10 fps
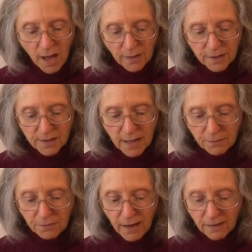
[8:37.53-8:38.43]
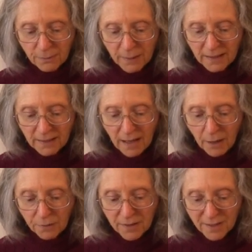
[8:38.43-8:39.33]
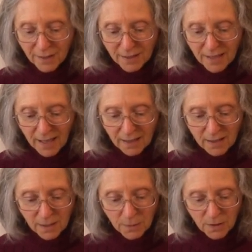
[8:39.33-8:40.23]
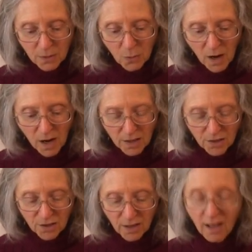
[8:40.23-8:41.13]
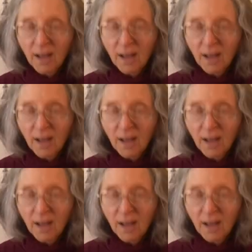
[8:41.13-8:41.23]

There's a 5-minute healthy sauteed summer squash,